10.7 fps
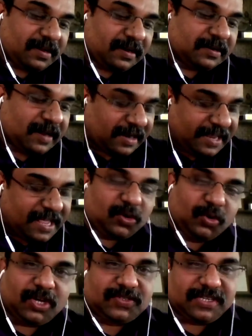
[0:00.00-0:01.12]
In year
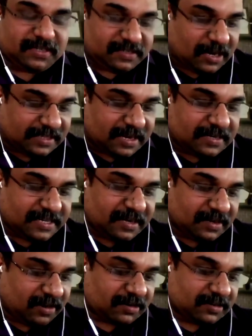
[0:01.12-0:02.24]

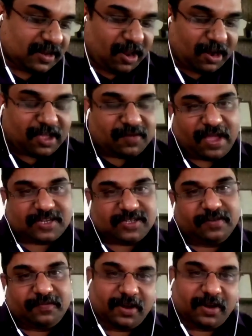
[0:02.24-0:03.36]
2013, Dr. Kalam
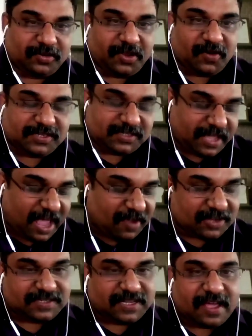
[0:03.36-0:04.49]
actually went to USA. I
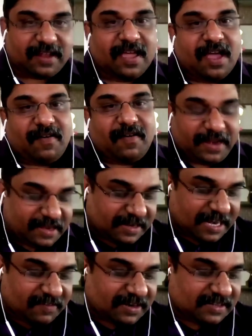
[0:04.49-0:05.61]
was there when he
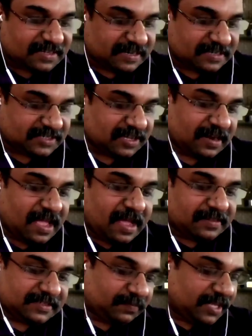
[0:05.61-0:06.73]
delivered this lecture.
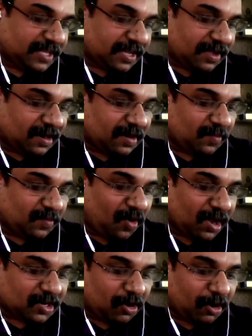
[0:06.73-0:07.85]
Something called Mark
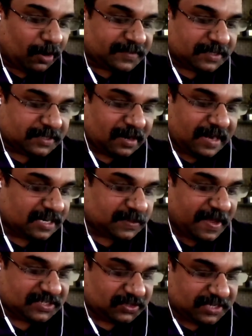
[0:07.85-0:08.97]
Hobson on National
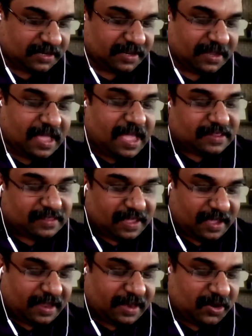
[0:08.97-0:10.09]
Space Society
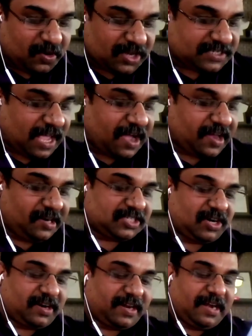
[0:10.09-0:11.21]
in USA agreed to start an